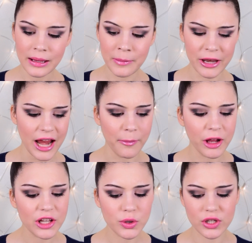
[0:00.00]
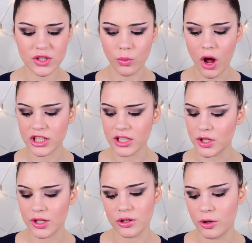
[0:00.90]
But yeah, I'm gonna do the swatches.
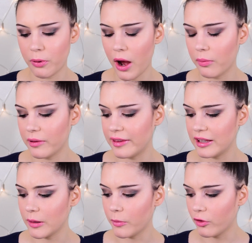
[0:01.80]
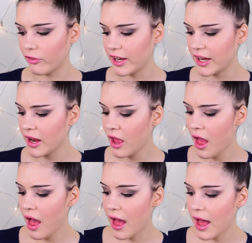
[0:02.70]
You probably seen them already.
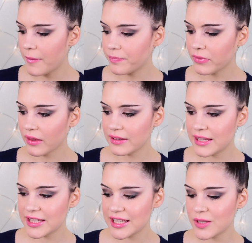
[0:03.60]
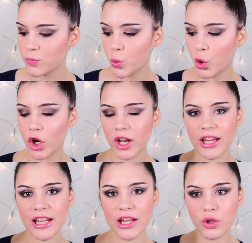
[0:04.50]
This is more
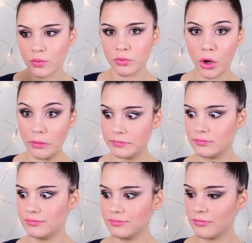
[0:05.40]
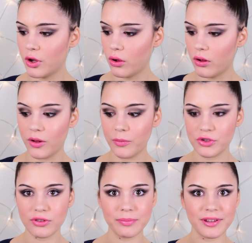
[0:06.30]
leaning, whoop,
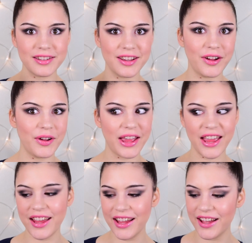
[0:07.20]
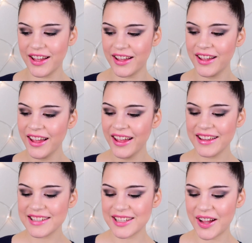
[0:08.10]
almost dropped it, okay.
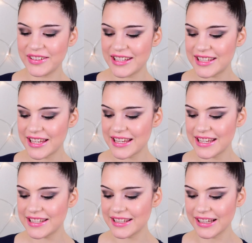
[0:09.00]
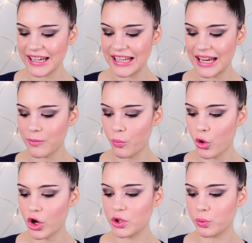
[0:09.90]
So this is leaning
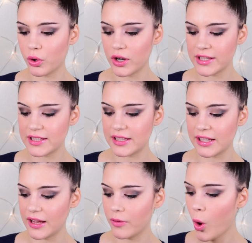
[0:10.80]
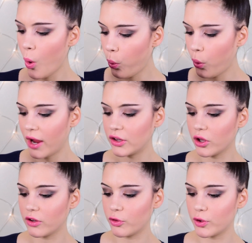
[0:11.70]
more towards the, I
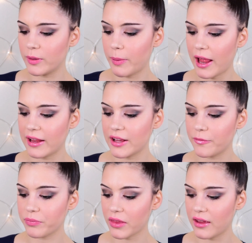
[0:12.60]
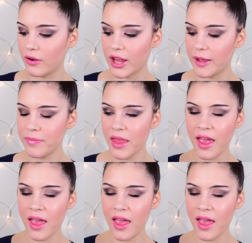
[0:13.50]
totally ruined the palette now, okay.